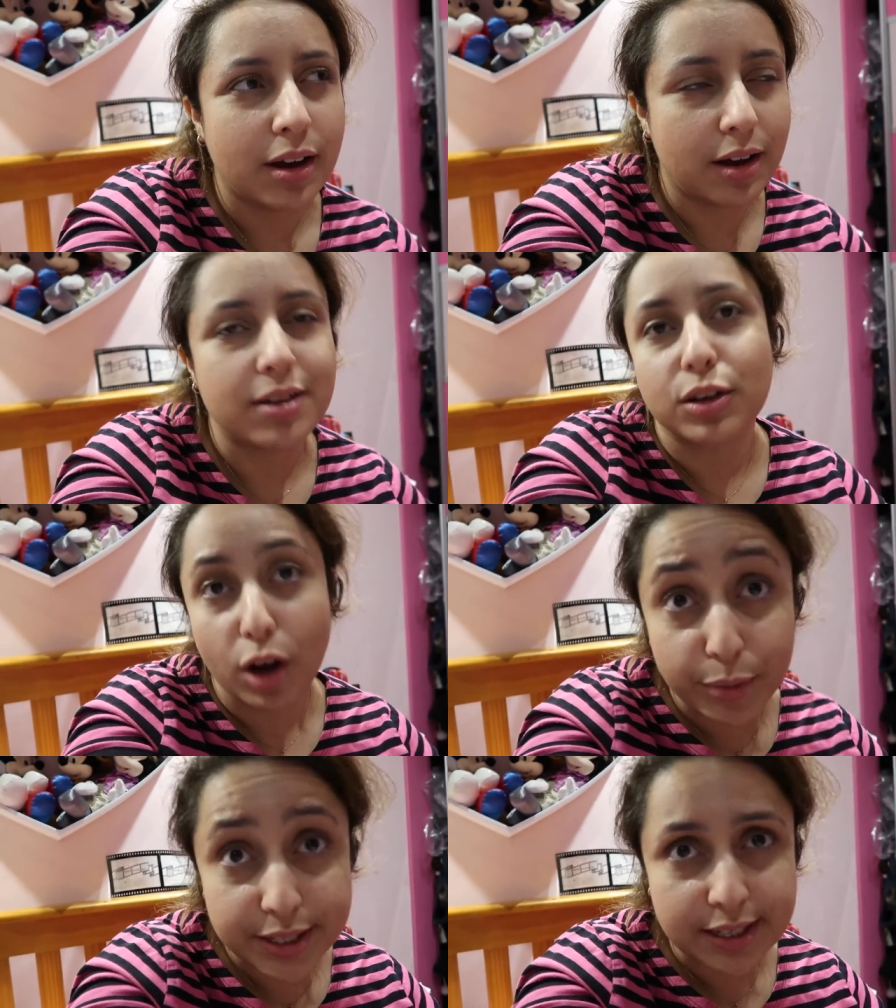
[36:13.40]
it's a
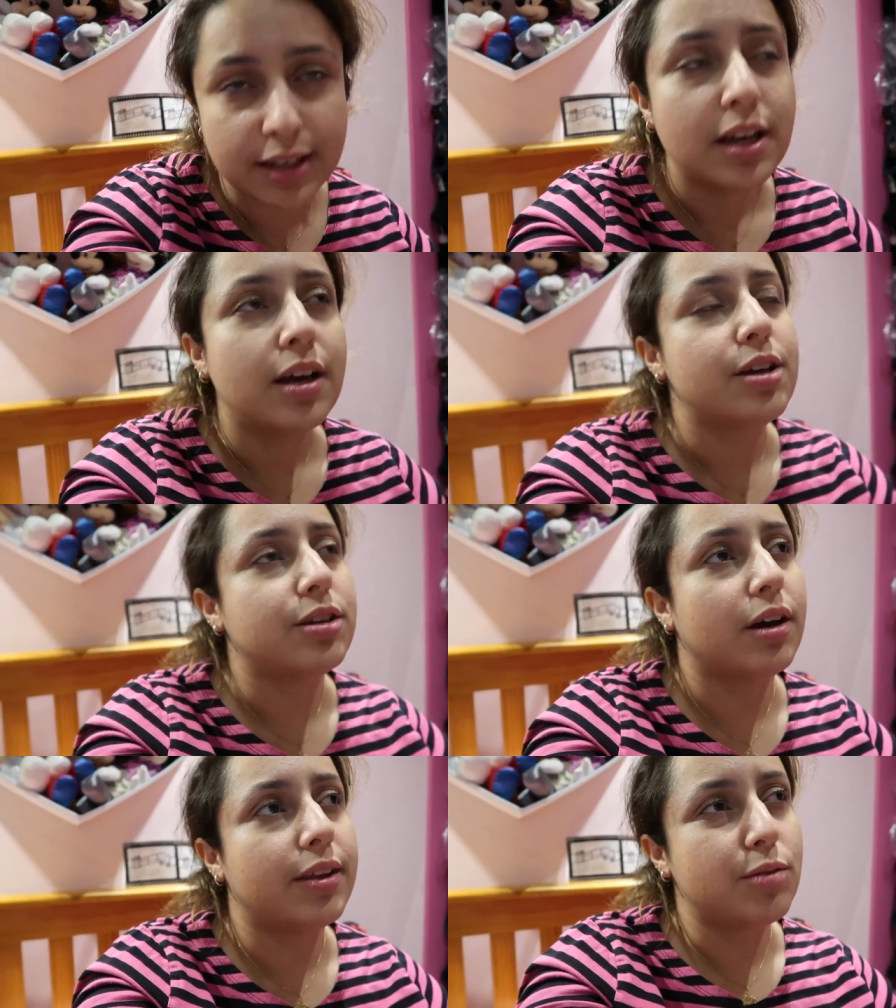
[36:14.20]
comedy,
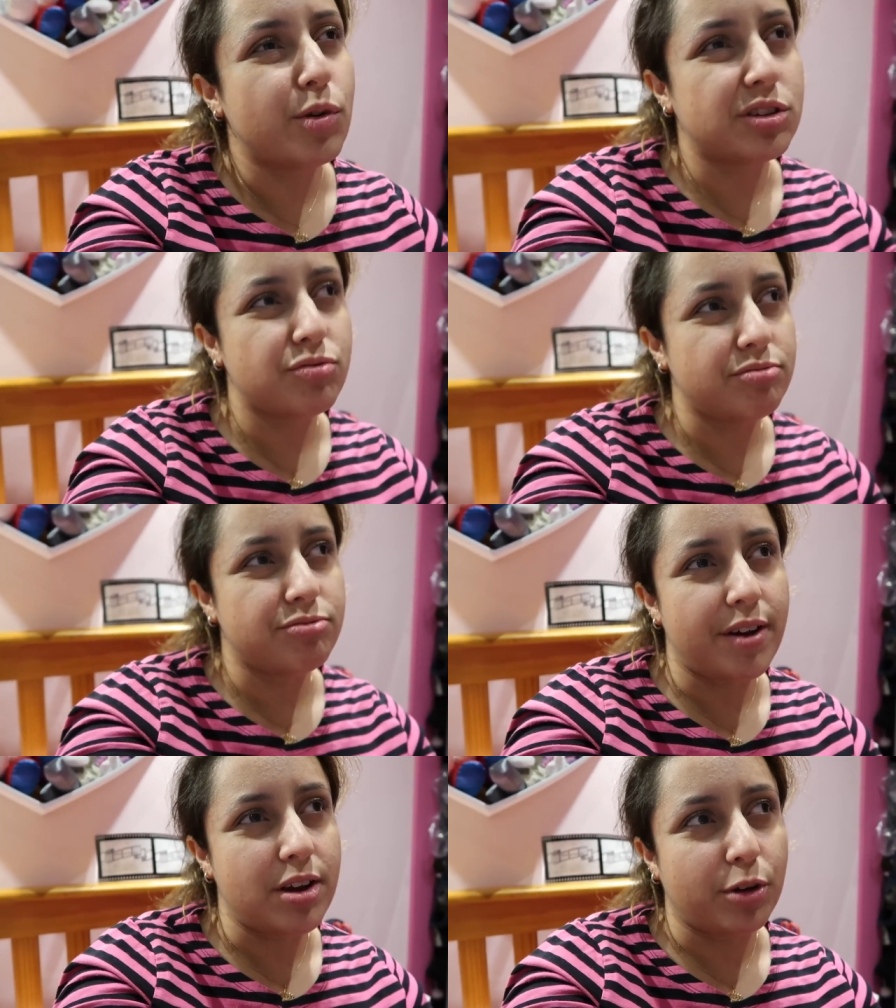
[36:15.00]
so, and there wasn't
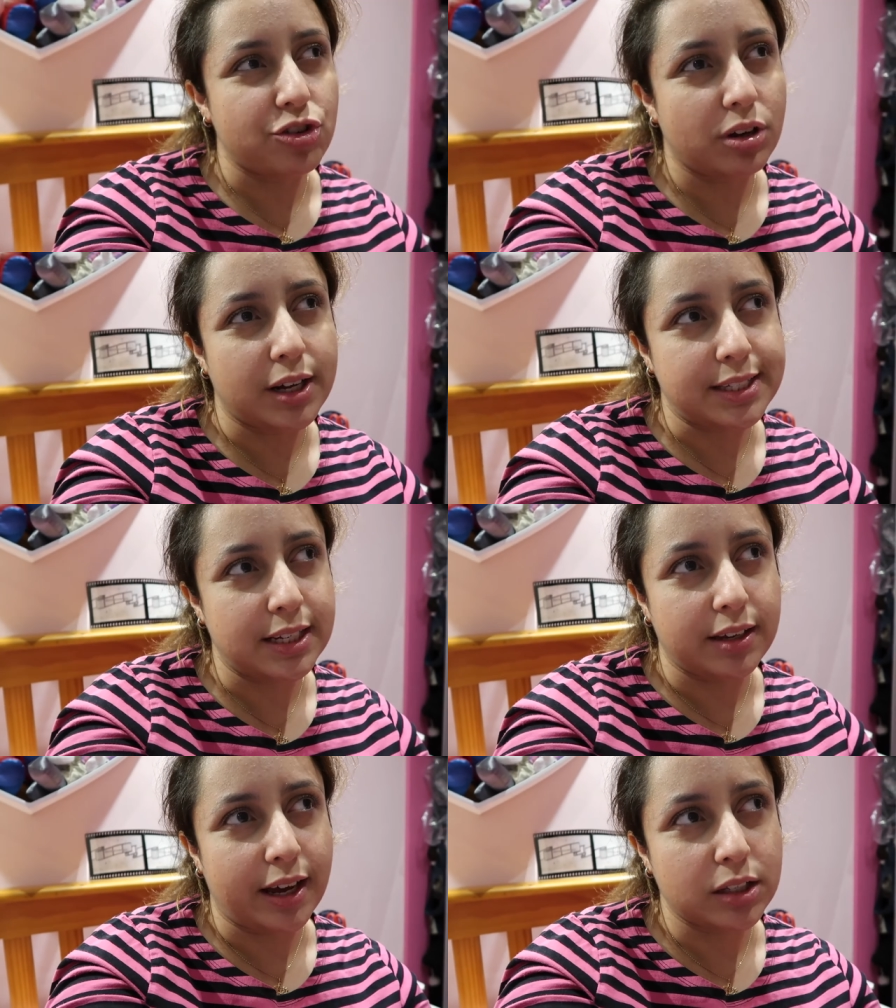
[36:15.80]
very much
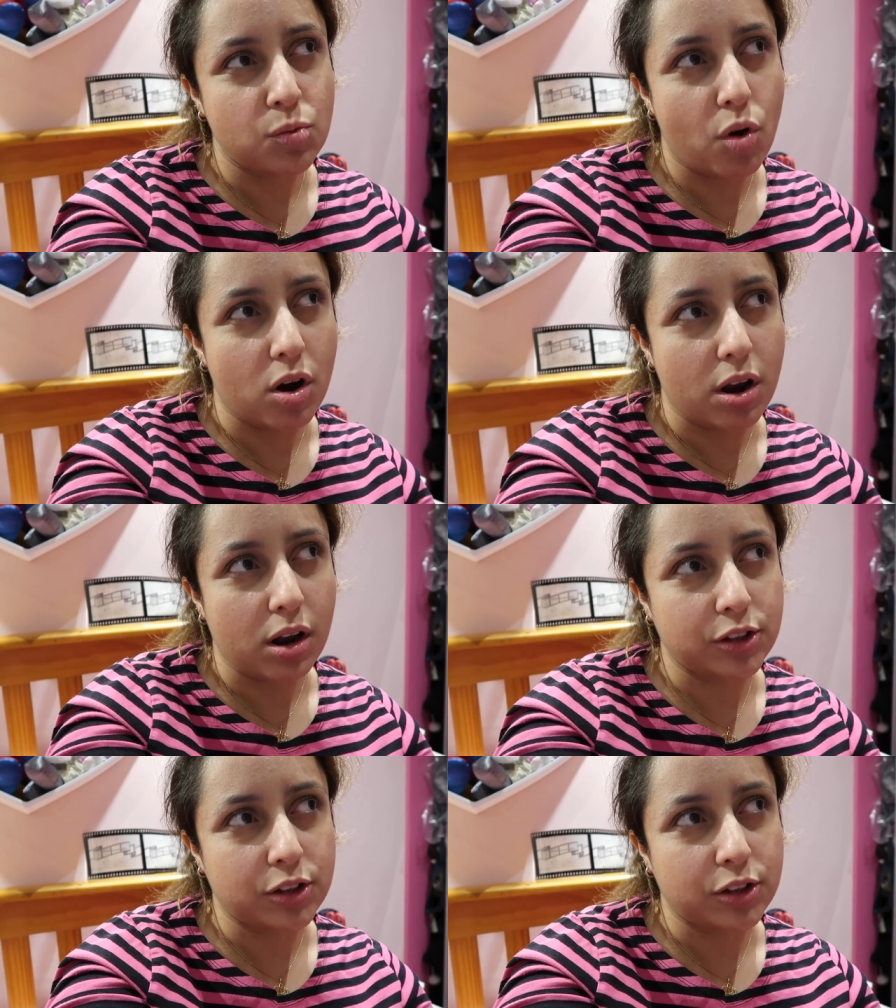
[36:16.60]
dancing in Act 1,